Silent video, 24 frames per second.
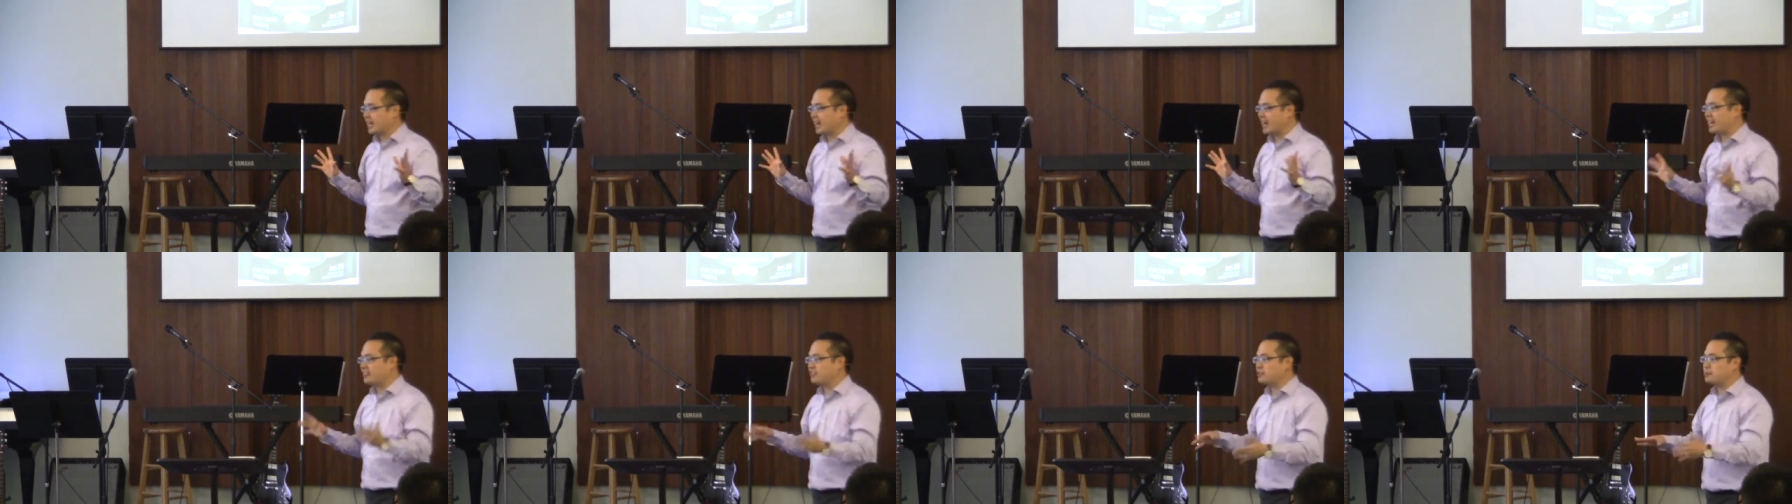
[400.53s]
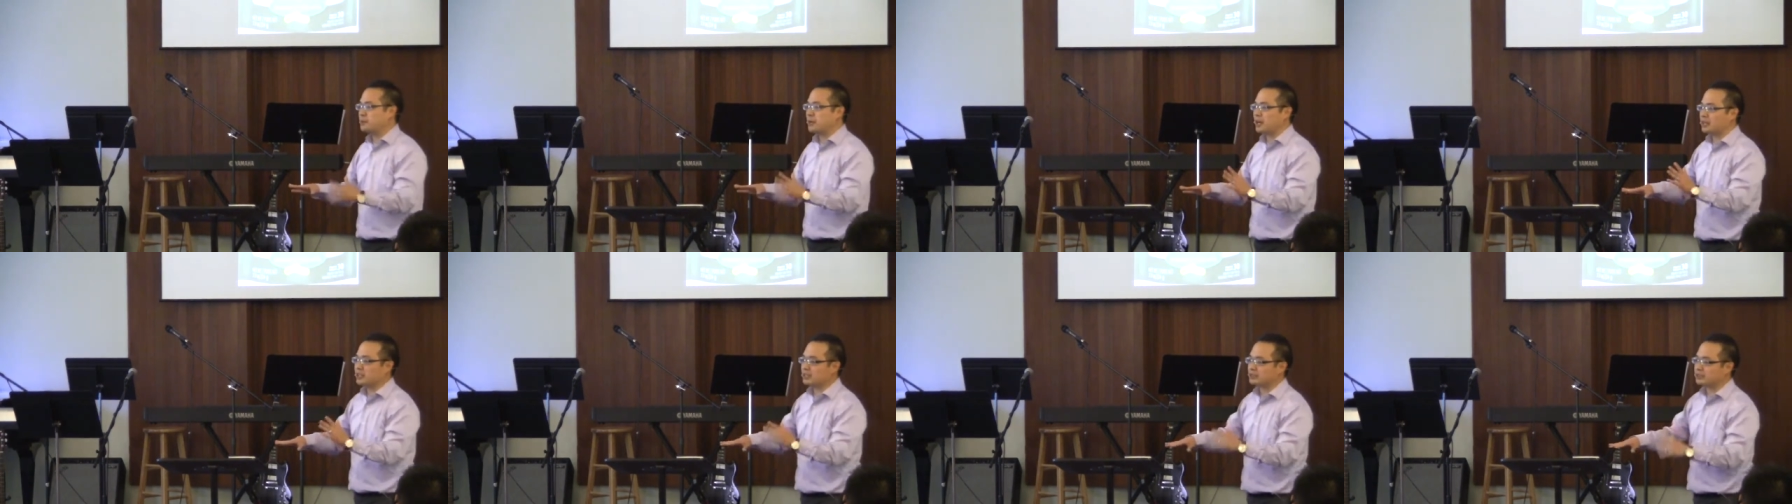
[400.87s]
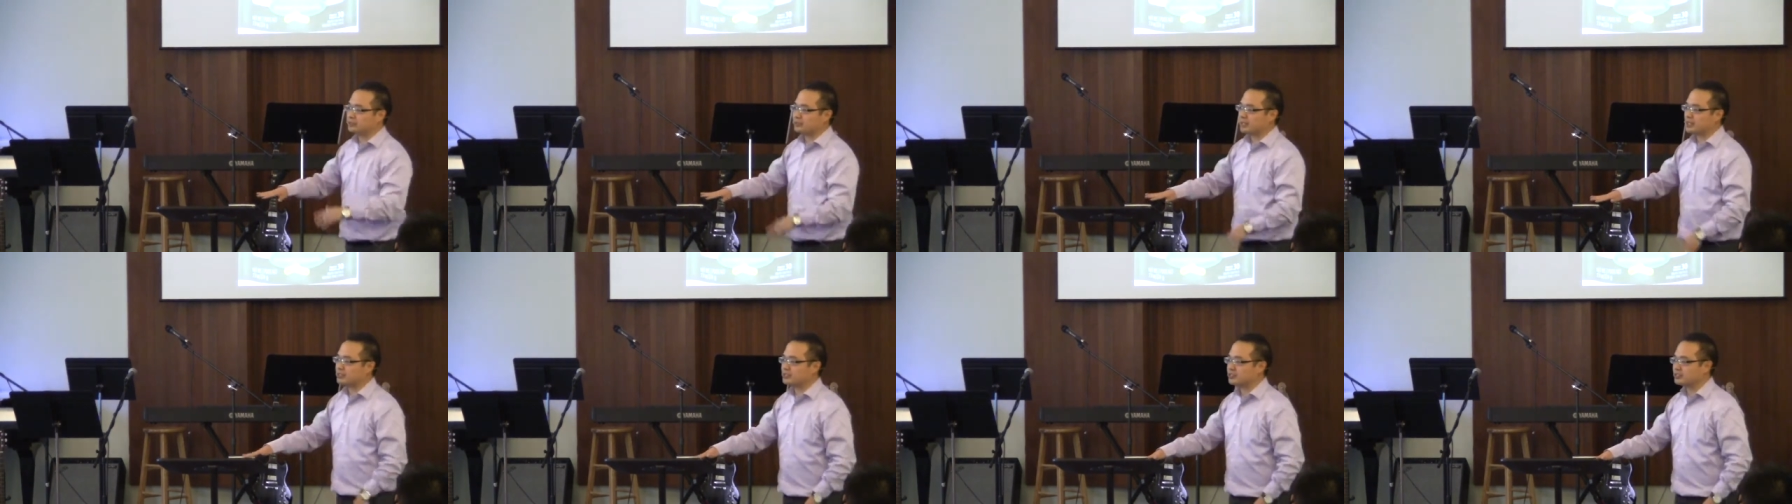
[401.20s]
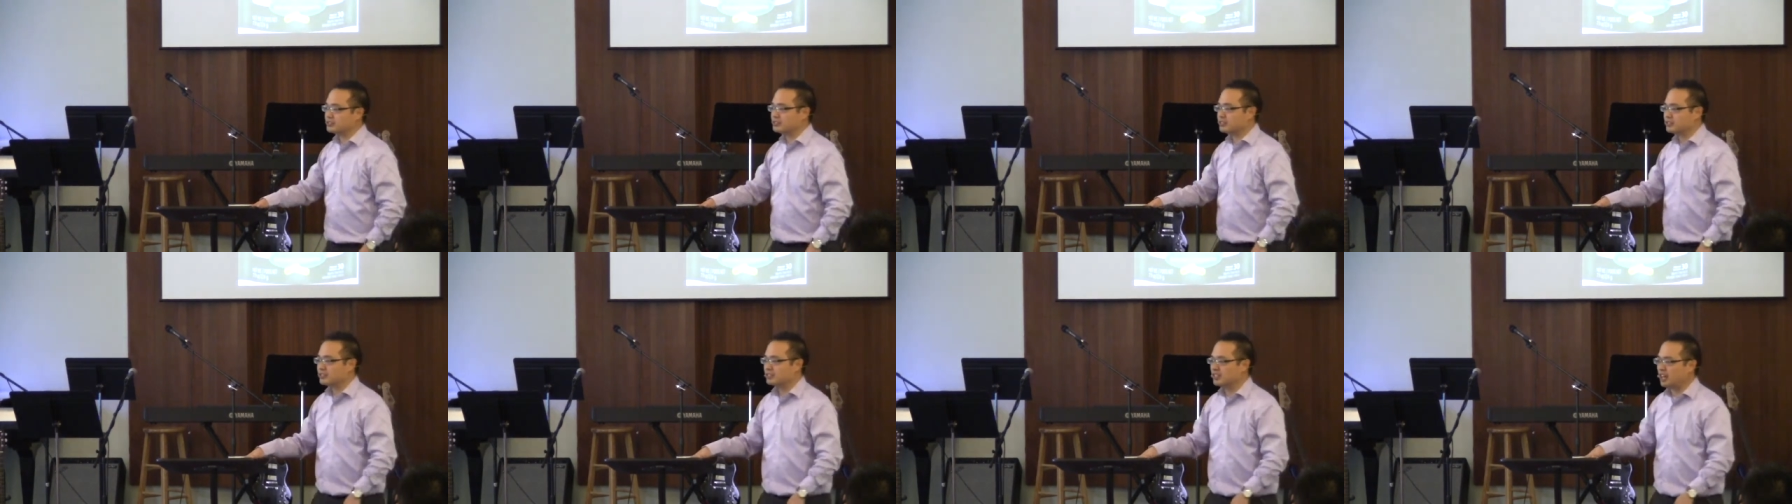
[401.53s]
I had to be honest,
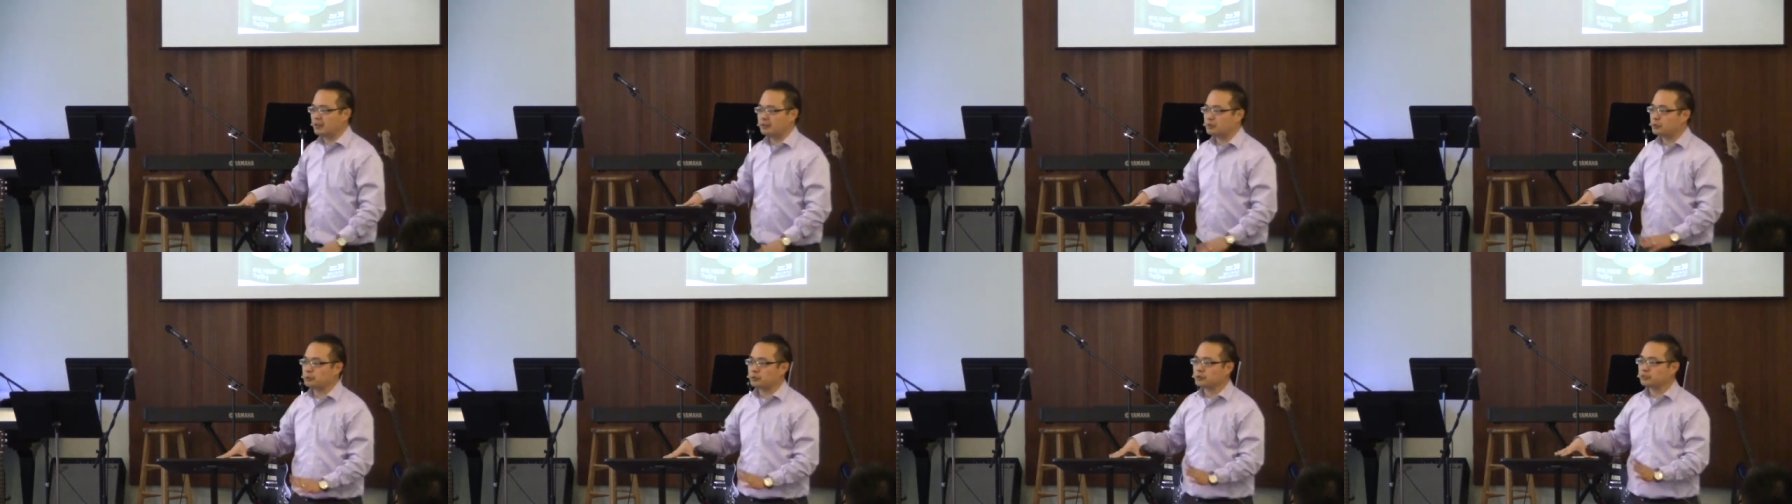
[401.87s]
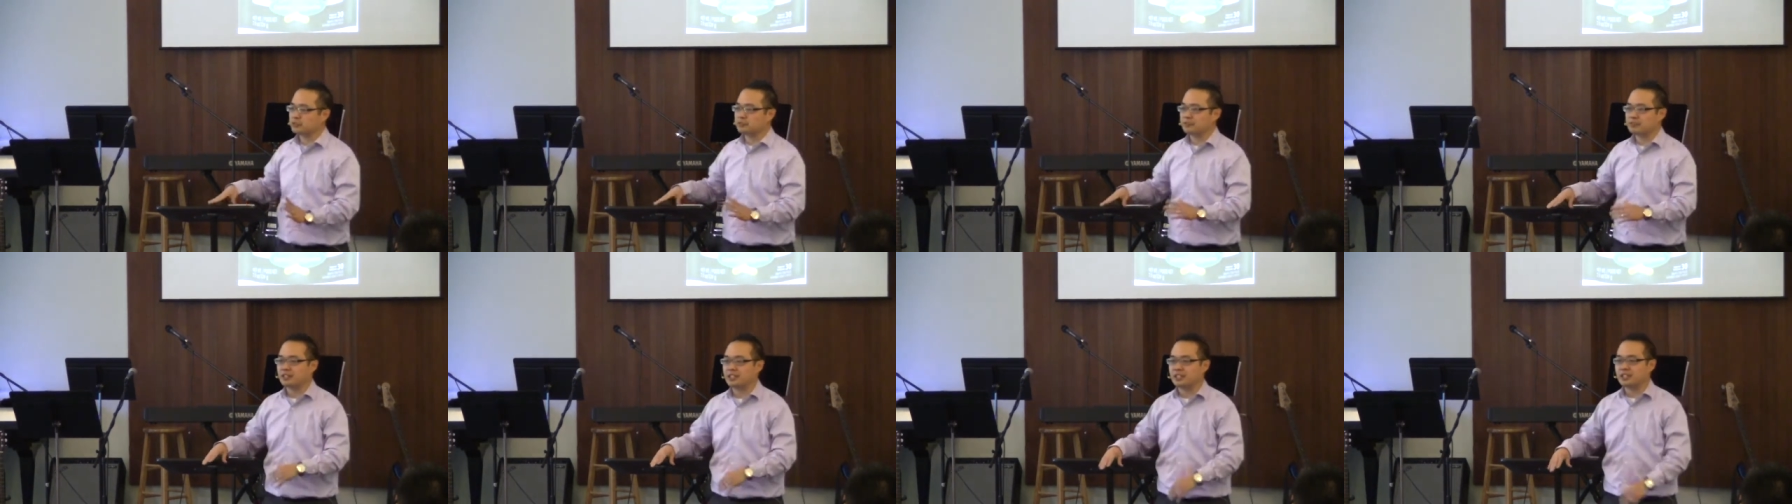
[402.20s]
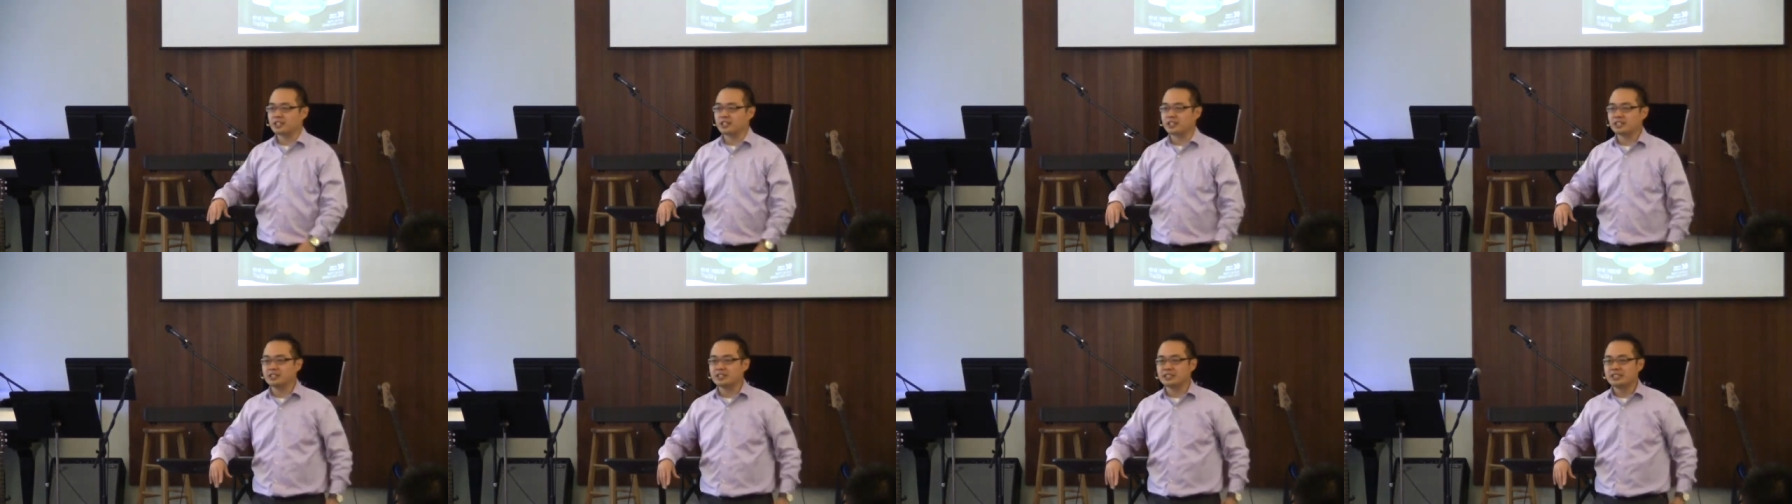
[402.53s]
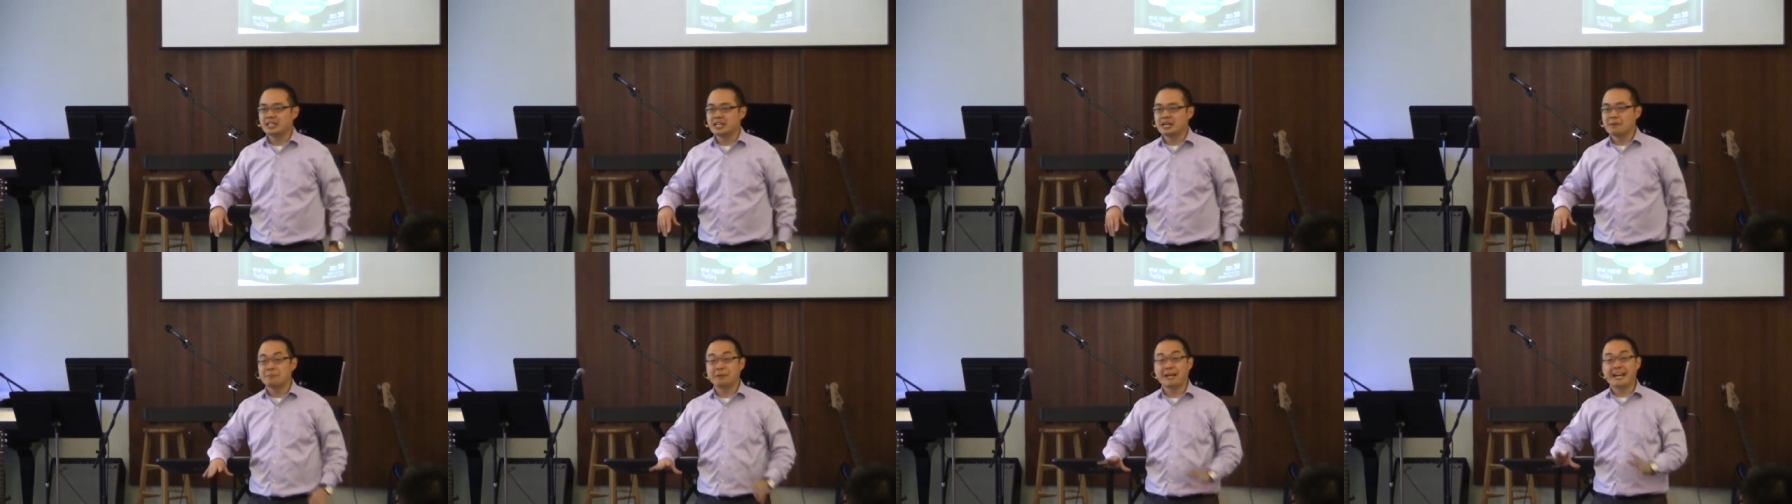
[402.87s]
friends, novel wasn't very good.
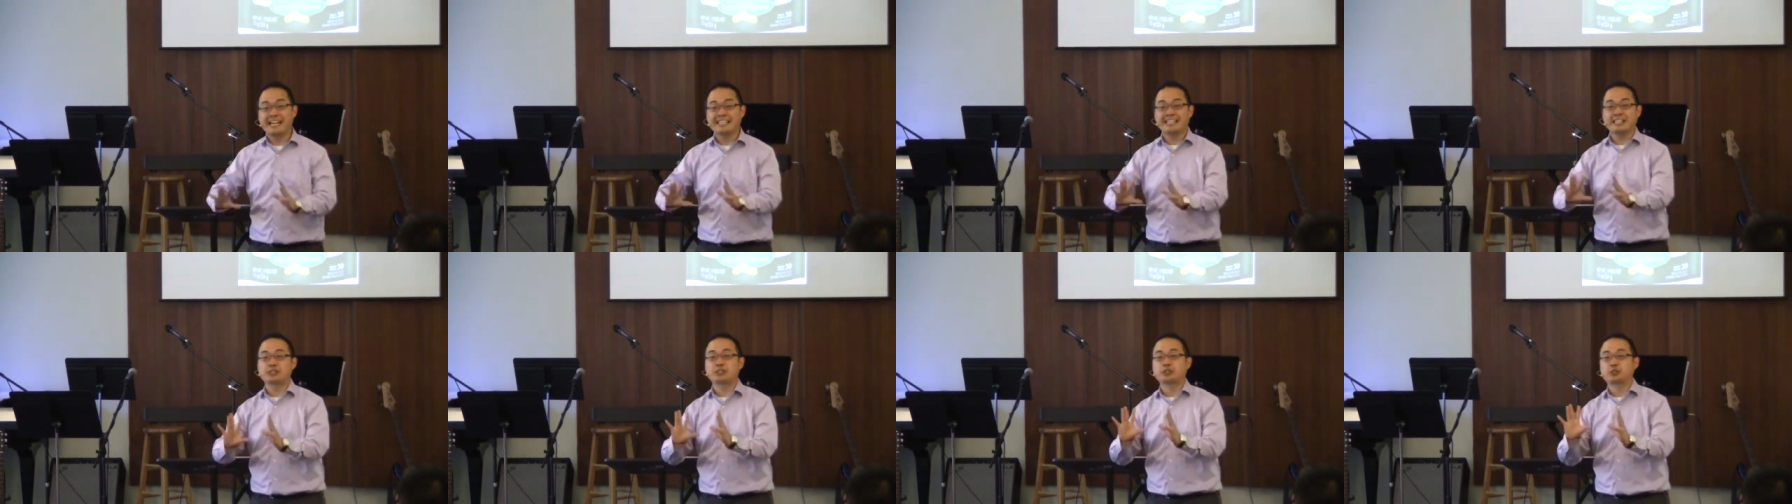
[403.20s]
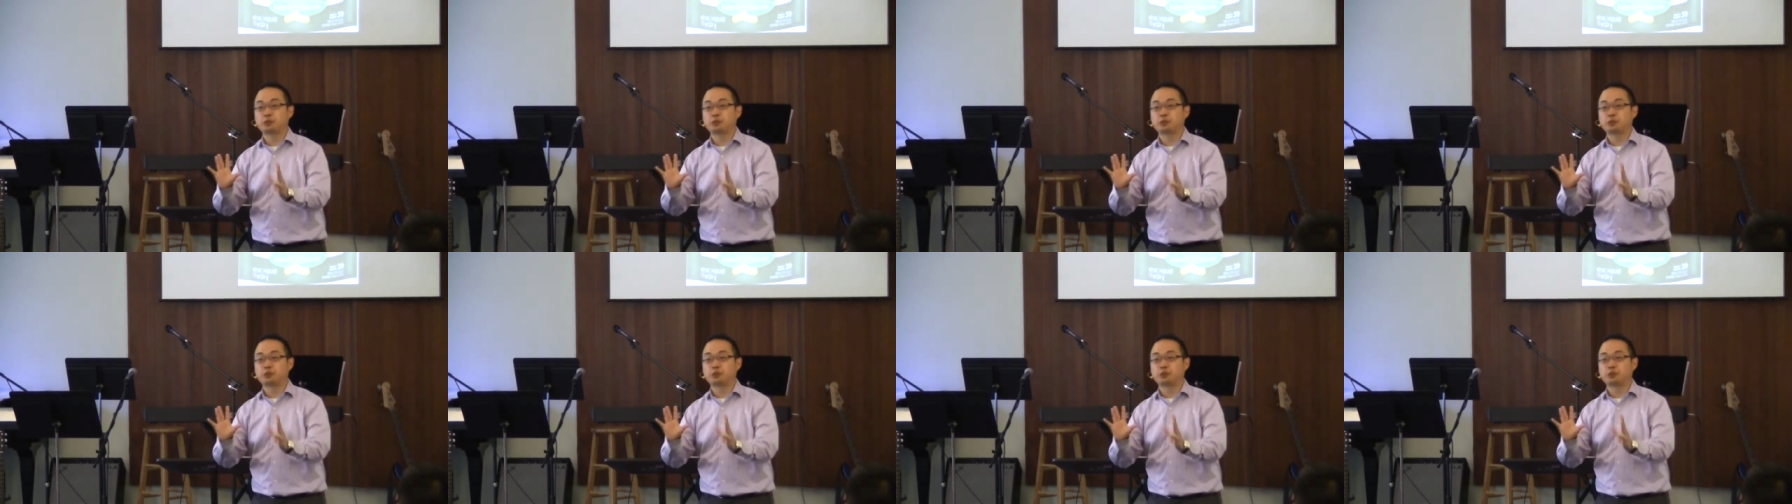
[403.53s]
But I had this